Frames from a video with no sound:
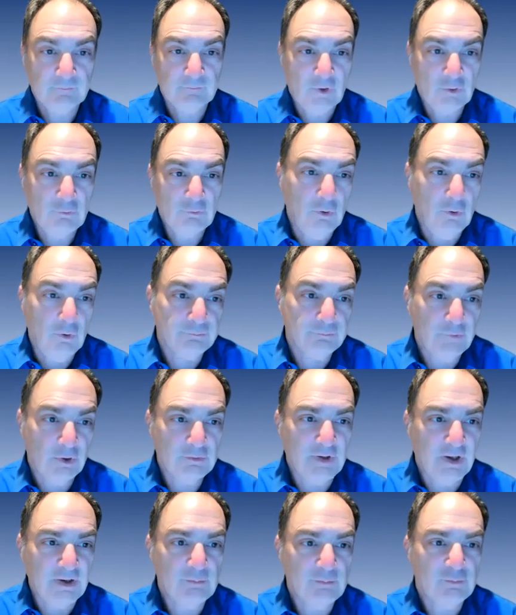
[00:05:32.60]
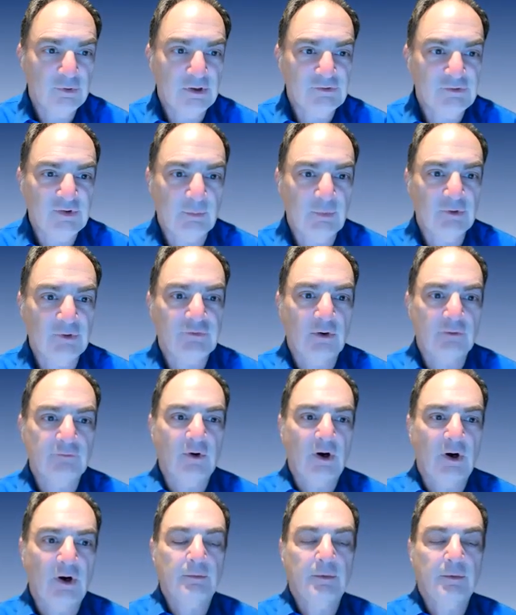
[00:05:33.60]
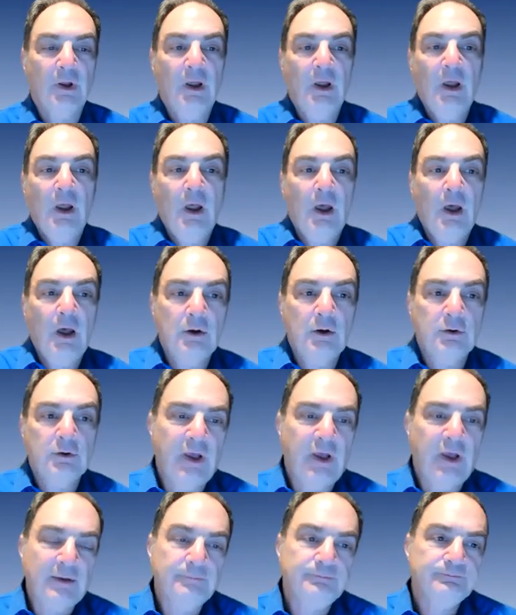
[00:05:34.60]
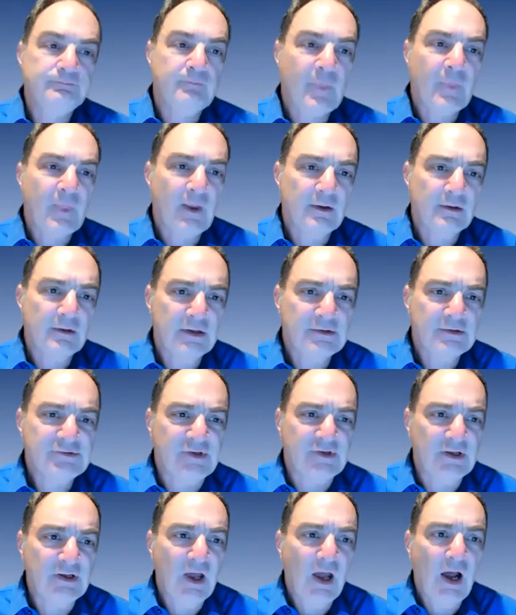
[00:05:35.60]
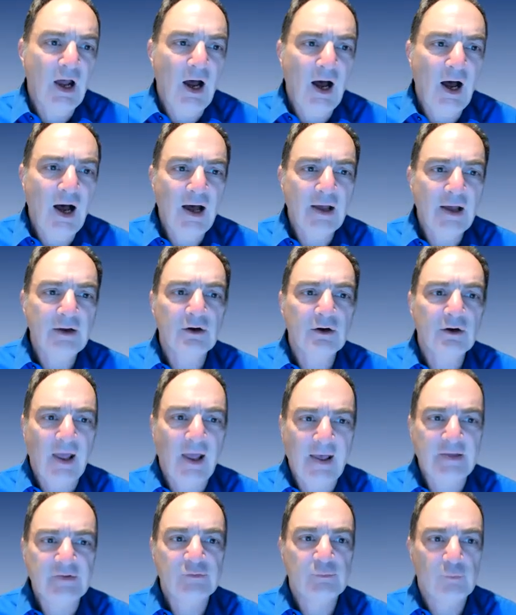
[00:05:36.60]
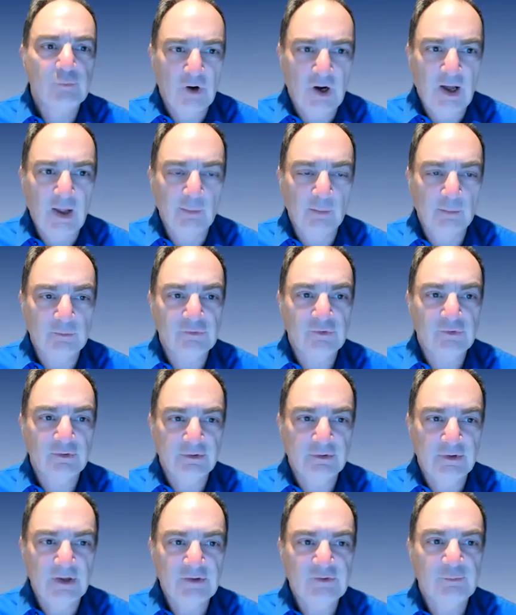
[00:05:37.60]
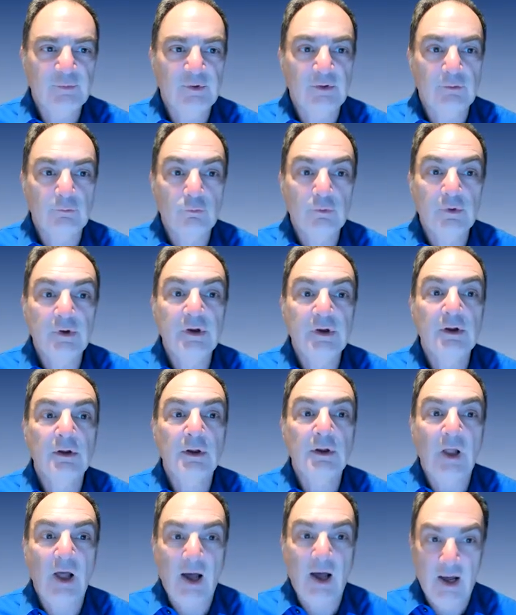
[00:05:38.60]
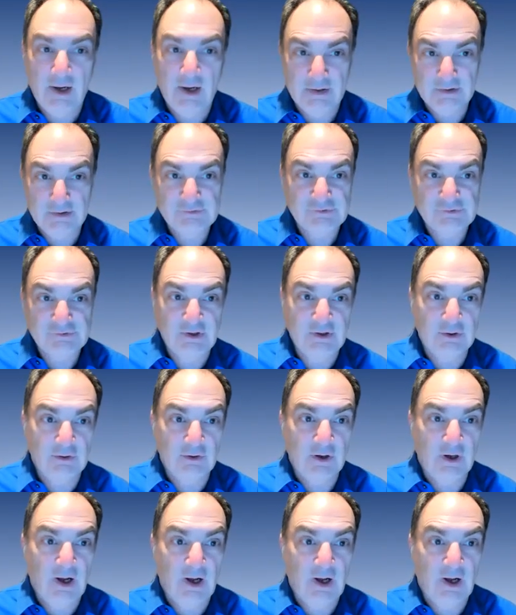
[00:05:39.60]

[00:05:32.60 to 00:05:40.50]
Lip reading: Cool, okay, pretty simple so far. Okay, let's see. Otter has problems. Let's be real honest here.